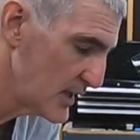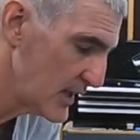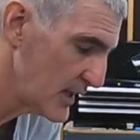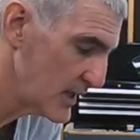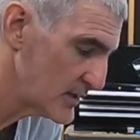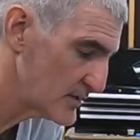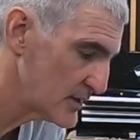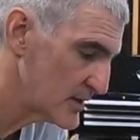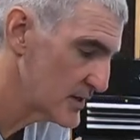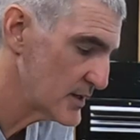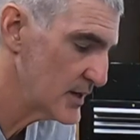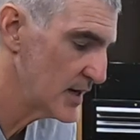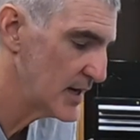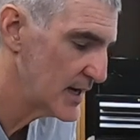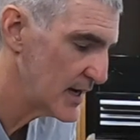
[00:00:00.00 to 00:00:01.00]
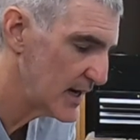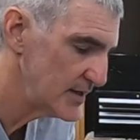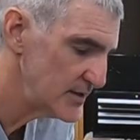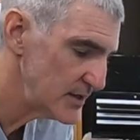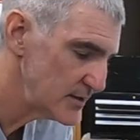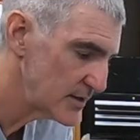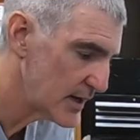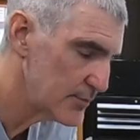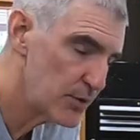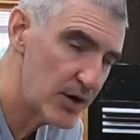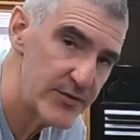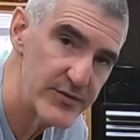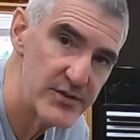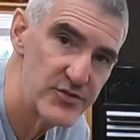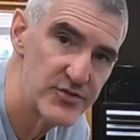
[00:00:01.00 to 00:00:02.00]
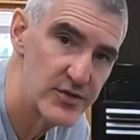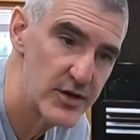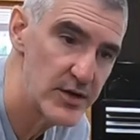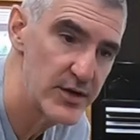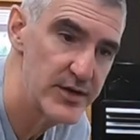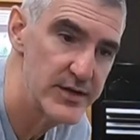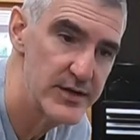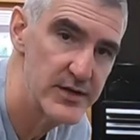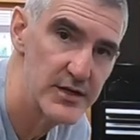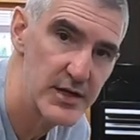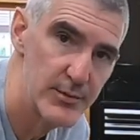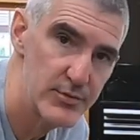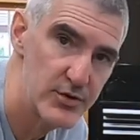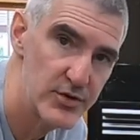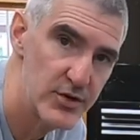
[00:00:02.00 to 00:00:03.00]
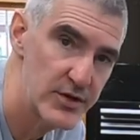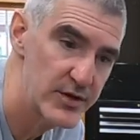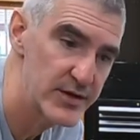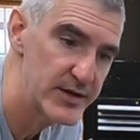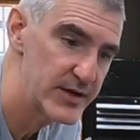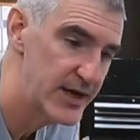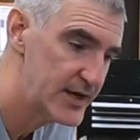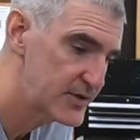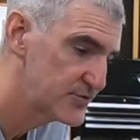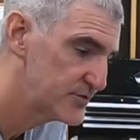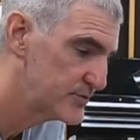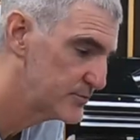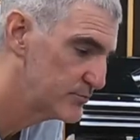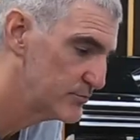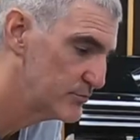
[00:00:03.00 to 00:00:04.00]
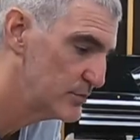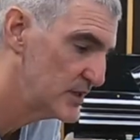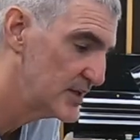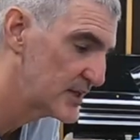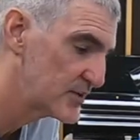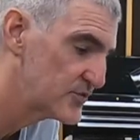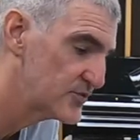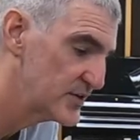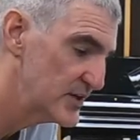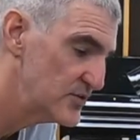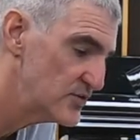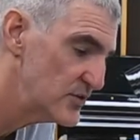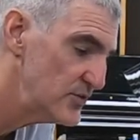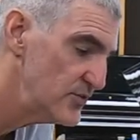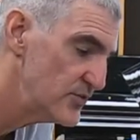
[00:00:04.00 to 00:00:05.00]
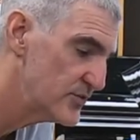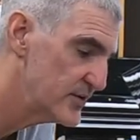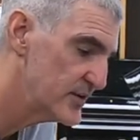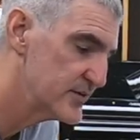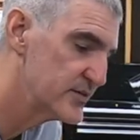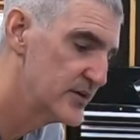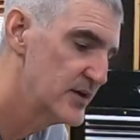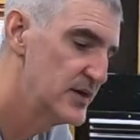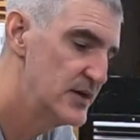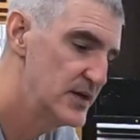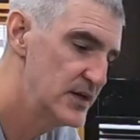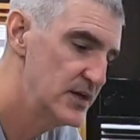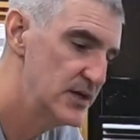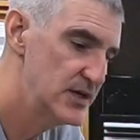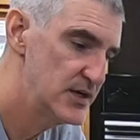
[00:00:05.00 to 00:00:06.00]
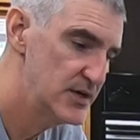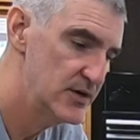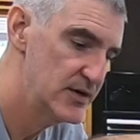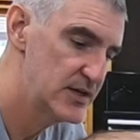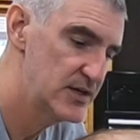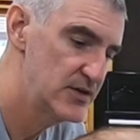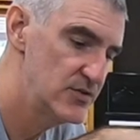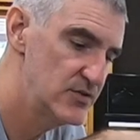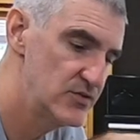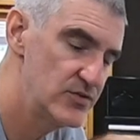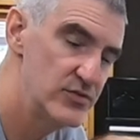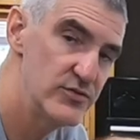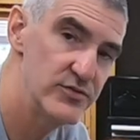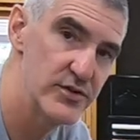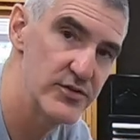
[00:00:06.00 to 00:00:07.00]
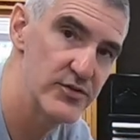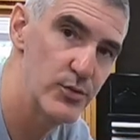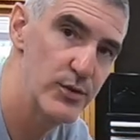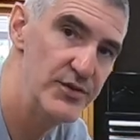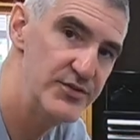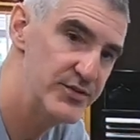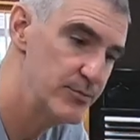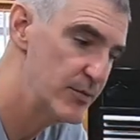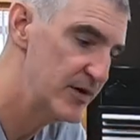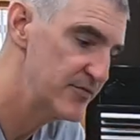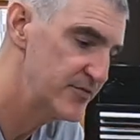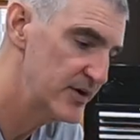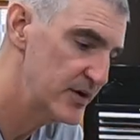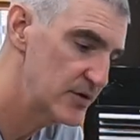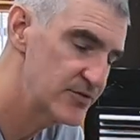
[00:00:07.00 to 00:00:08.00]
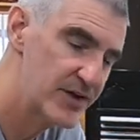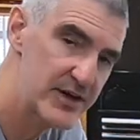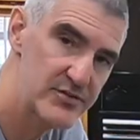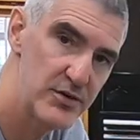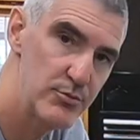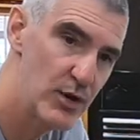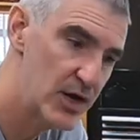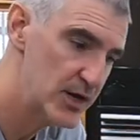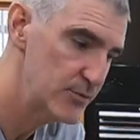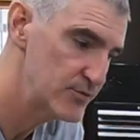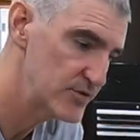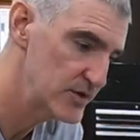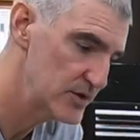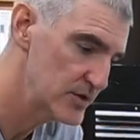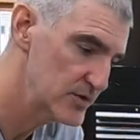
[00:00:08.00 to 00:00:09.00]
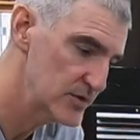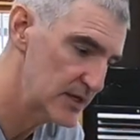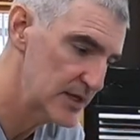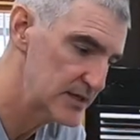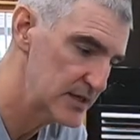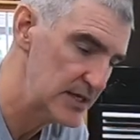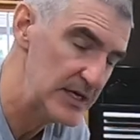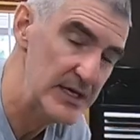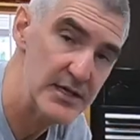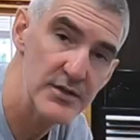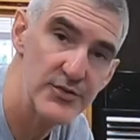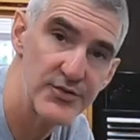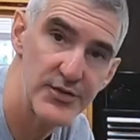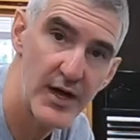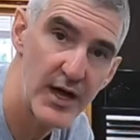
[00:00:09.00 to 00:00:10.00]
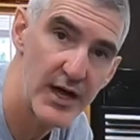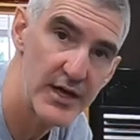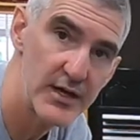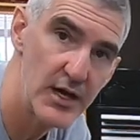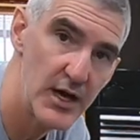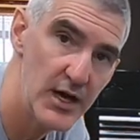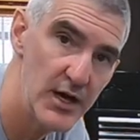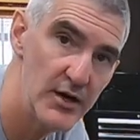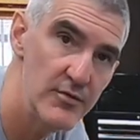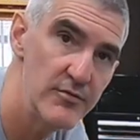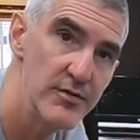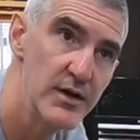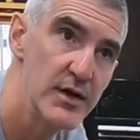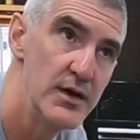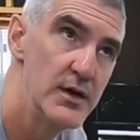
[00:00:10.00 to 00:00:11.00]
And uh, I did. I bought these little couple little hex bit extensions that you know I can just use to twist in my fingers. I actually bought them to, to get the inside of